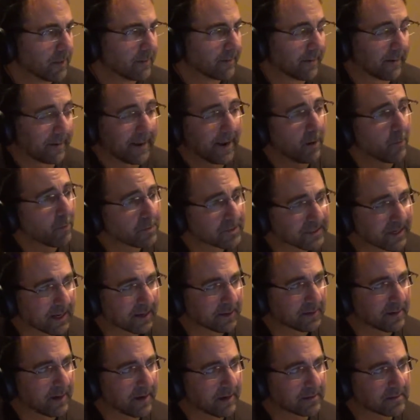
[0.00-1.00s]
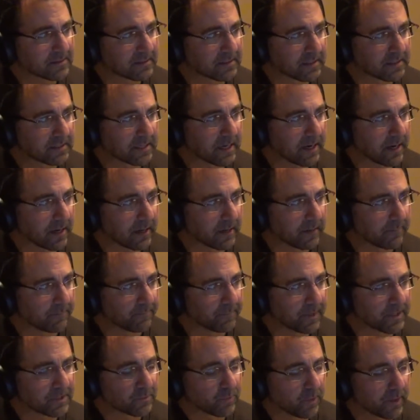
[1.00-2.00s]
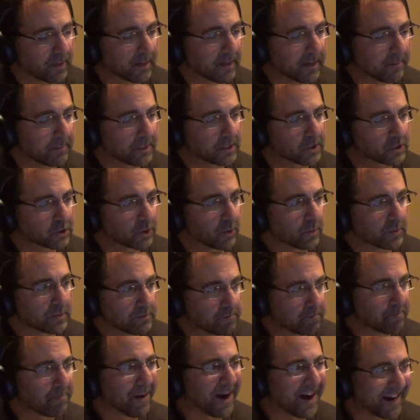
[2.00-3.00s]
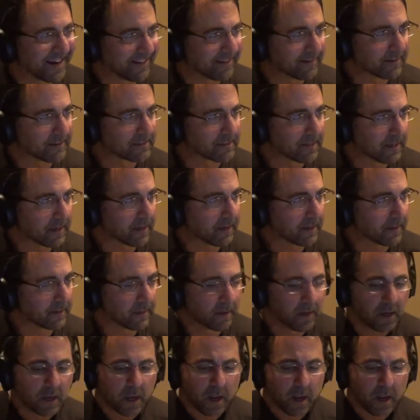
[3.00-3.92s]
Now that was not God's design. That's why the name of the show is By Design